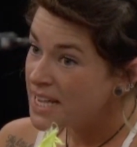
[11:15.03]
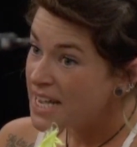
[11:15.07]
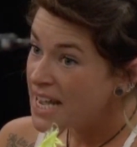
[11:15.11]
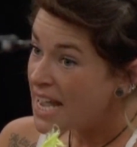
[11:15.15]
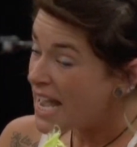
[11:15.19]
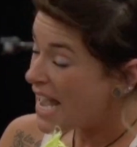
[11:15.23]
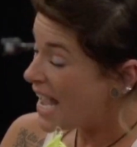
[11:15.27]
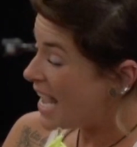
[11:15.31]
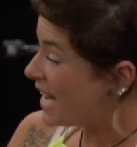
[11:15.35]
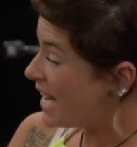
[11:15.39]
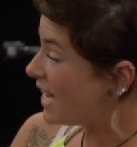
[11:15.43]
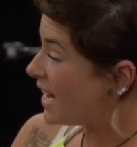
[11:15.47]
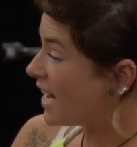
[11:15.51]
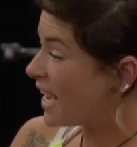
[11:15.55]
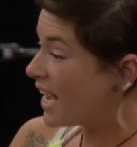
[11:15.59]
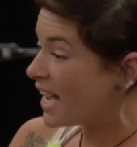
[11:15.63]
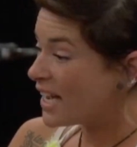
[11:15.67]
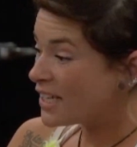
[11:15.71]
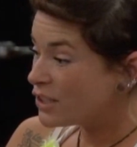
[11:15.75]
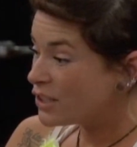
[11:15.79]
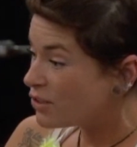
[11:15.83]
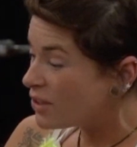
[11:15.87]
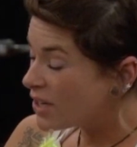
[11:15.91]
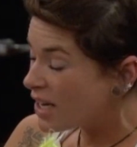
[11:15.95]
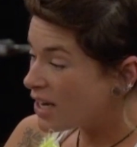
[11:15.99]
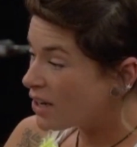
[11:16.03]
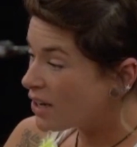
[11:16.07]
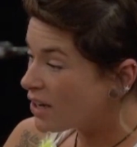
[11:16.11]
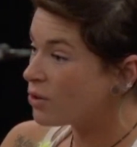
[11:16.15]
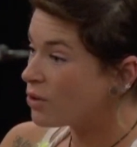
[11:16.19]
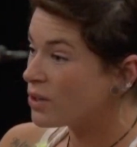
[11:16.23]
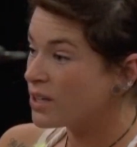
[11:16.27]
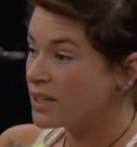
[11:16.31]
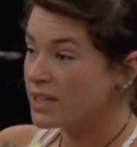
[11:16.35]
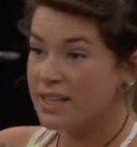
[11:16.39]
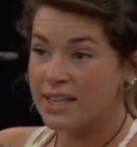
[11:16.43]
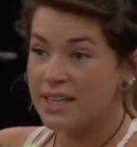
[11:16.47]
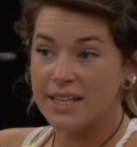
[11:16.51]
And I do not hold
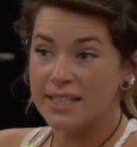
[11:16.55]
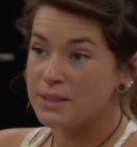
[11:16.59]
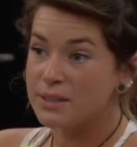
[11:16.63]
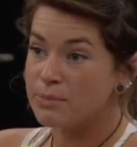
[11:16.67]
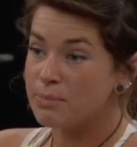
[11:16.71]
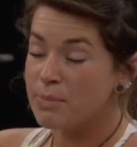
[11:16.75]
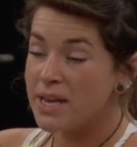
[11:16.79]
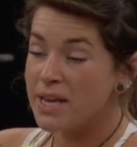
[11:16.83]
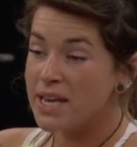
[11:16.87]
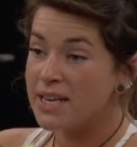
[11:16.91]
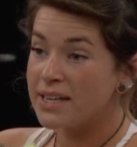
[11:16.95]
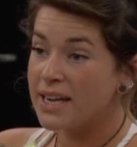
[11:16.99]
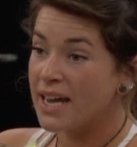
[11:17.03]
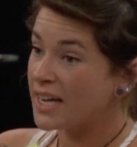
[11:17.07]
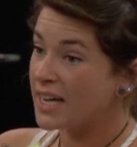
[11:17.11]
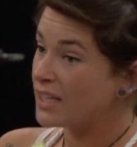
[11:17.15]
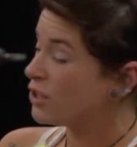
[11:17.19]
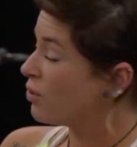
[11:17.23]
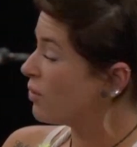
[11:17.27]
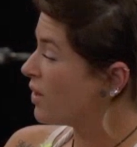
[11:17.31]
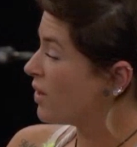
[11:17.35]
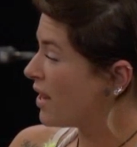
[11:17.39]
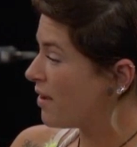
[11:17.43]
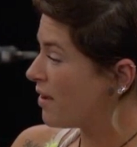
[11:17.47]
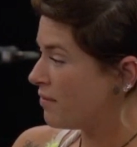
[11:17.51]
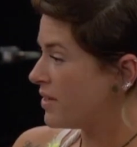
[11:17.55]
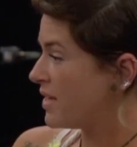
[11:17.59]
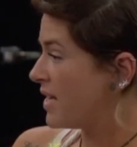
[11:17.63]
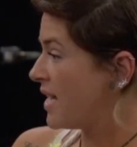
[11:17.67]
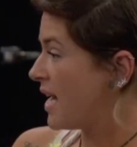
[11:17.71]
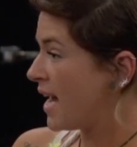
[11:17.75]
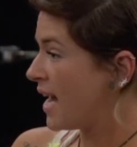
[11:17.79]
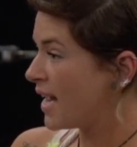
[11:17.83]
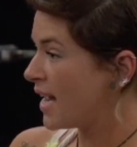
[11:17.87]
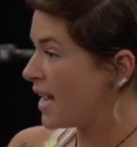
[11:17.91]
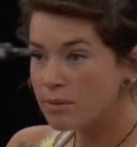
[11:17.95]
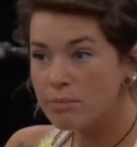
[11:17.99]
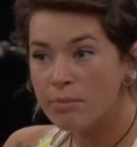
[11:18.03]
it against men. I don't have any
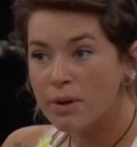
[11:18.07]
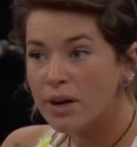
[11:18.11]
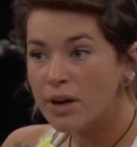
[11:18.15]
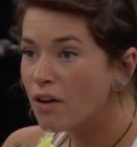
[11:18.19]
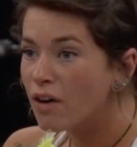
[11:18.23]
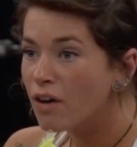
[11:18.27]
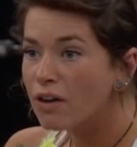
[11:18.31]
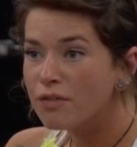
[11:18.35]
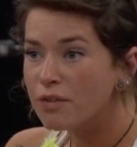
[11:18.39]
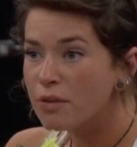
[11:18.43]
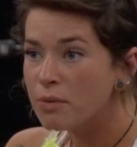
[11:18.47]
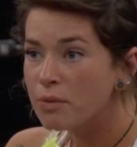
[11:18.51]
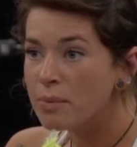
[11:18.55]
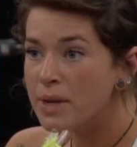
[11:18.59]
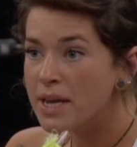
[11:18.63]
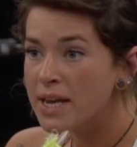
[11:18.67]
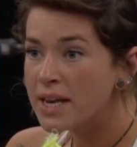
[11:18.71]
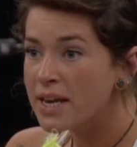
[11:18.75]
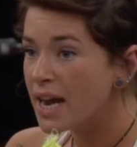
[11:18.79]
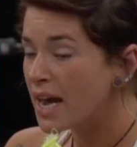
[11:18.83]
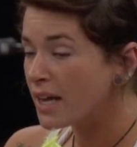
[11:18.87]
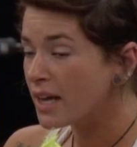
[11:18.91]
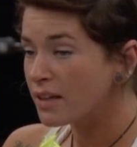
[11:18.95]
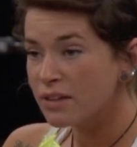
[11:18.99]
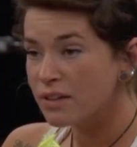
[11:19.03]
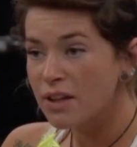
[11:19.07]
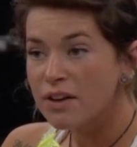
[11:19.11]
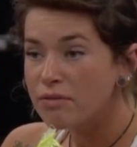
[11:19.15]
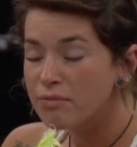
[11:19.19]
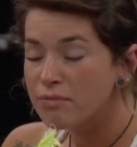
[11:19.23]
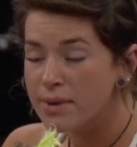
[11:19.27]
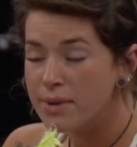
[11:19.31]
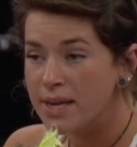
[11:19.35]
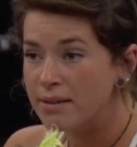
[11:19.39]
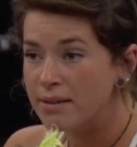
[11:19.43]
hate in my heart for men. I love men.